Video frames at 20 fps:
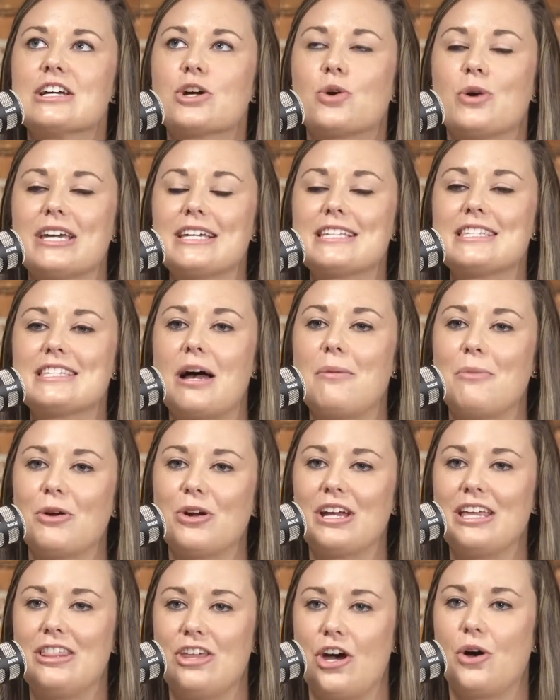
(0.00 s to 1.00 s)
Quick
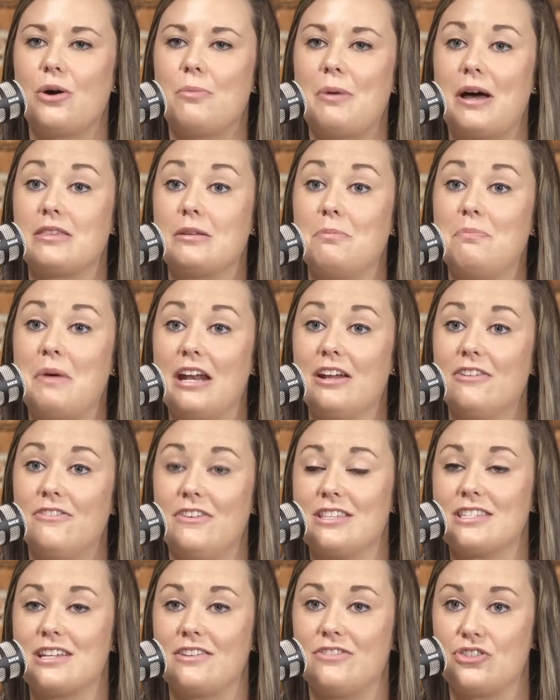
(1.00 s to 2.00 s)
summary, though, about the
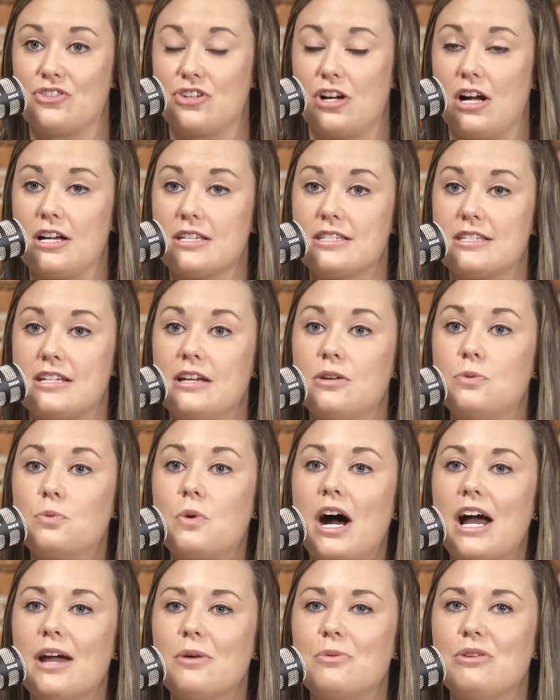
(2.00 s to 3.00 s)
benefits of a trust and
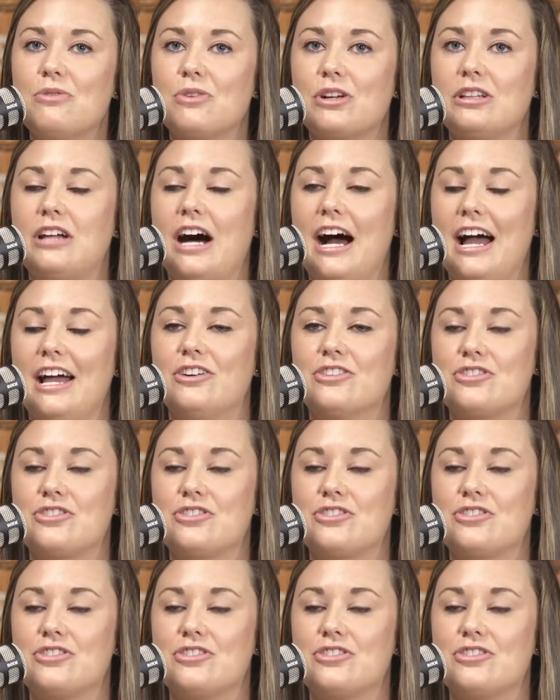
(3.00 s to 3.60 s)
why we rely